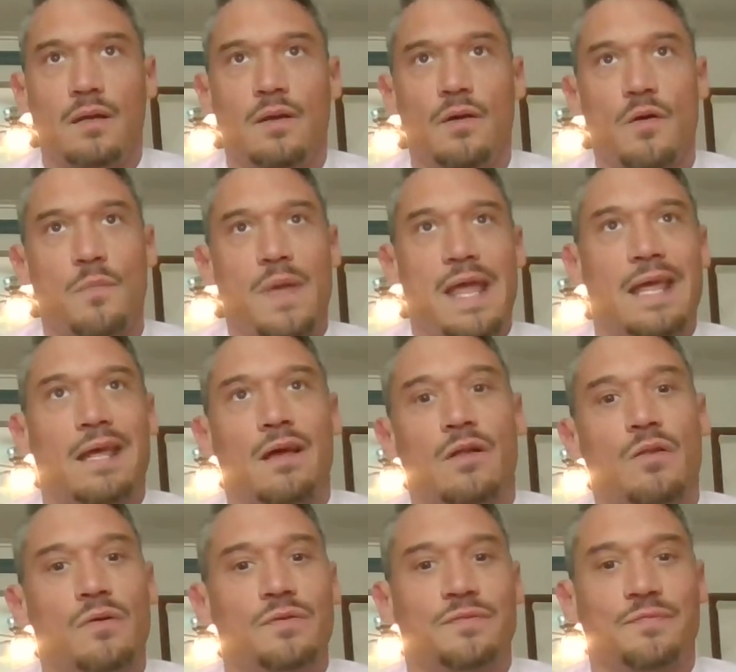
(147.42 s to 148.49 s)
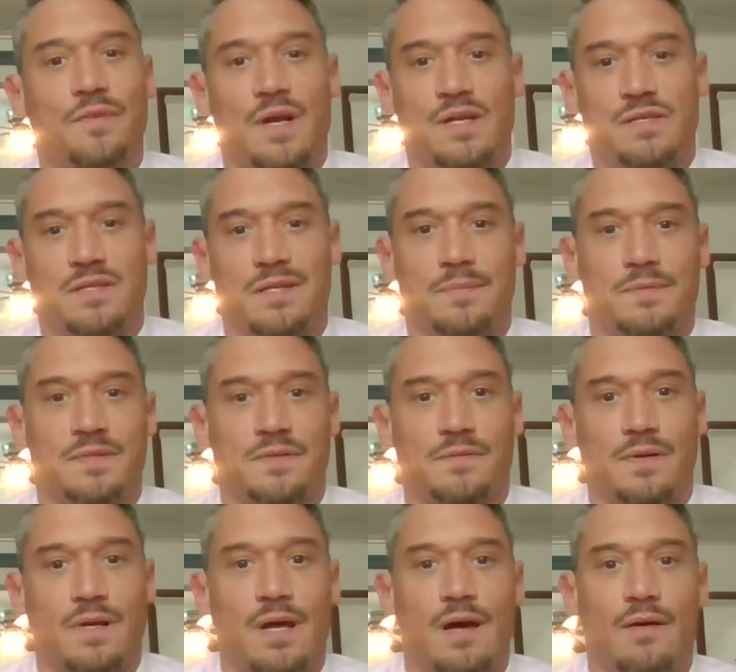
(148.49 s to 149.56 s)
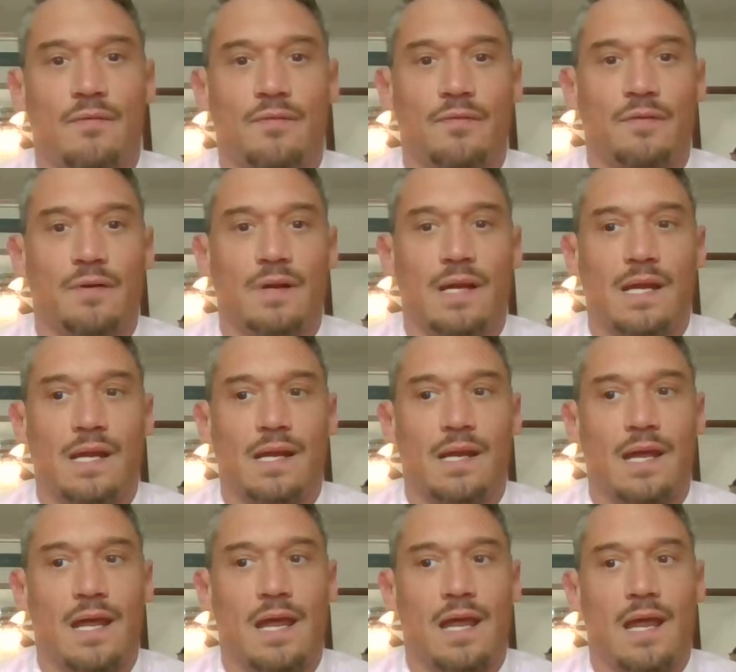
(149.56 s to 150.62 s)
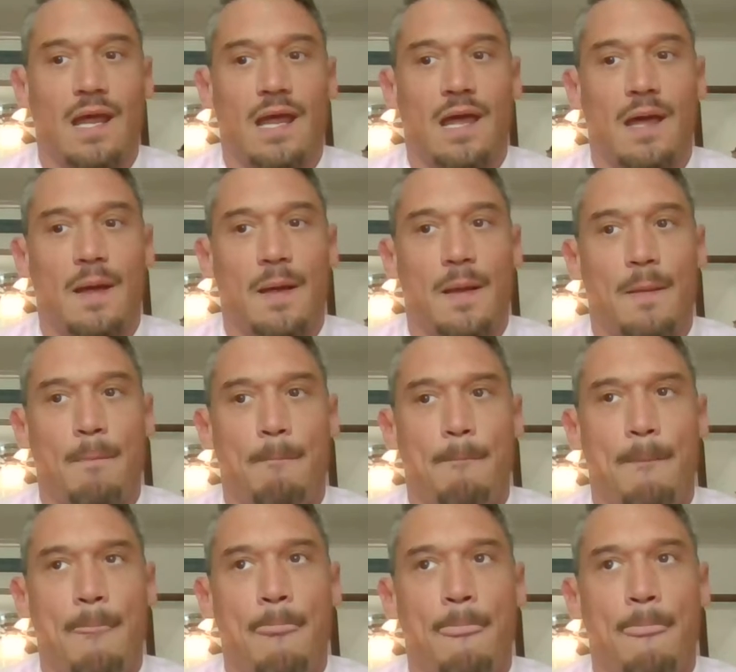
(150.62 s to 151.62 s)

making close friendships in recovery, and